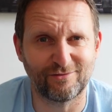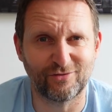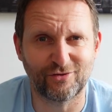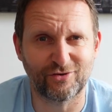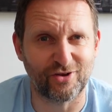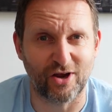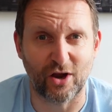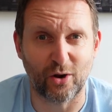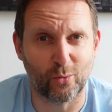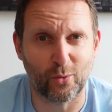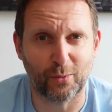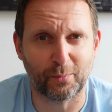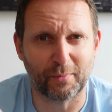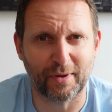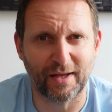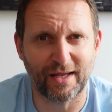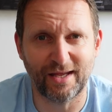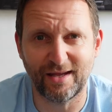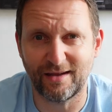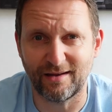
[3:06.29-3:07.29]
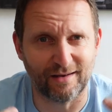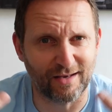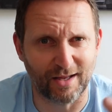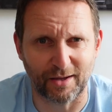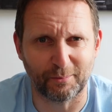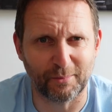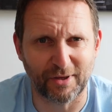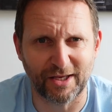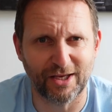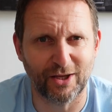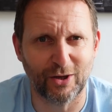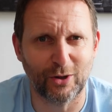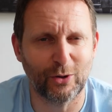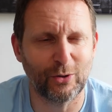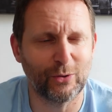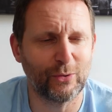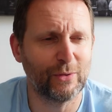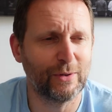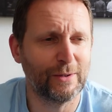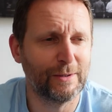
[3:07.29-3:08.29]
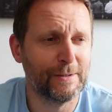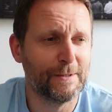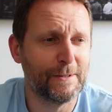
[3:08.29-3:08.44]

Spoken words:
share with me, let me know.